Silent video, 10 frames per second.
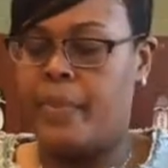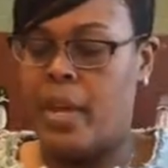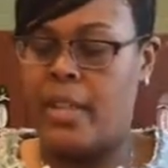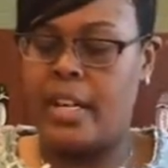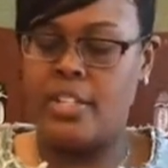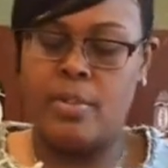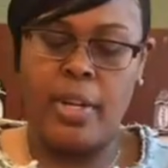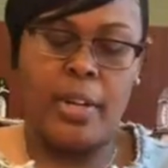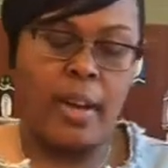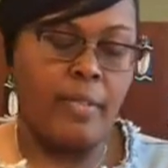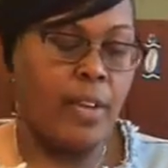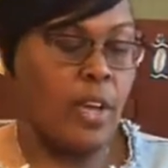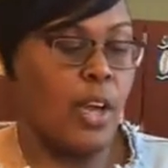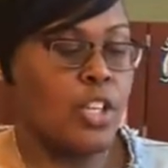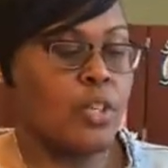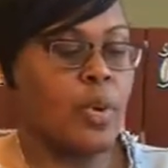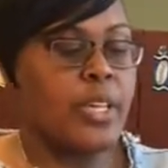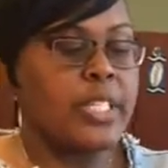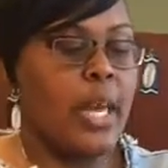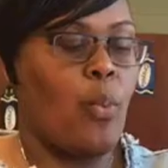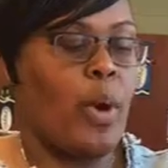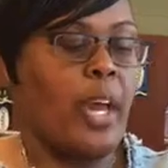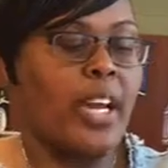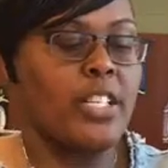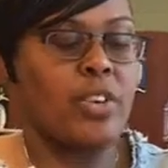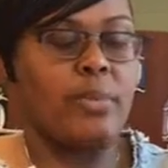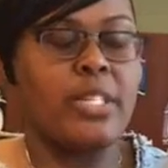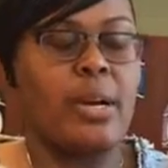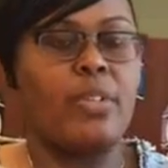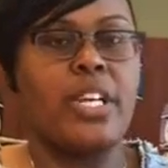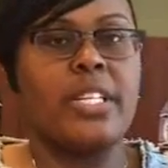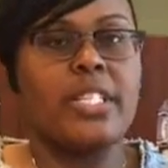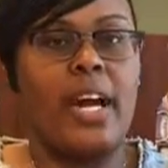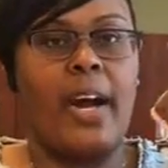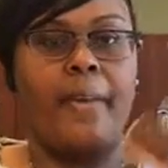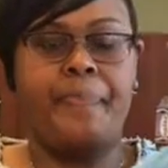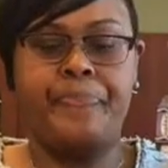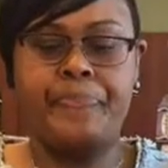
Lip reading: And that should be enough. So we're going to take one ice cream sandwich at a time.